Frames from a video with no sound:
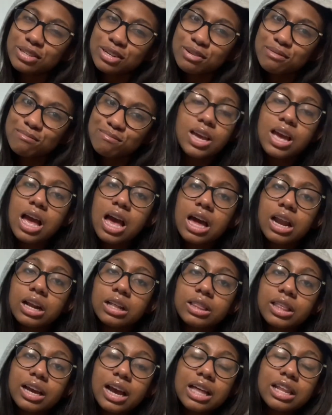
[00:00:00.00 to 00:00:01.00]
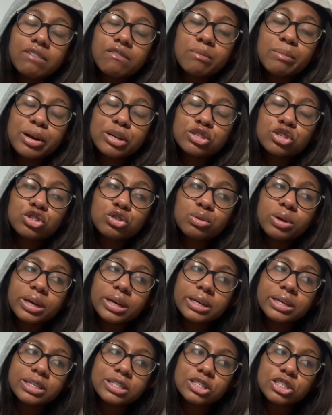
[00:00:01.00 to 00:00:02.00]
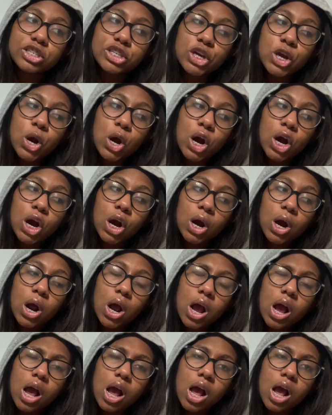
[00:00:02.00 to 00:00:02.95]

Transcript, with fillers: You know, another thing I love about you is you're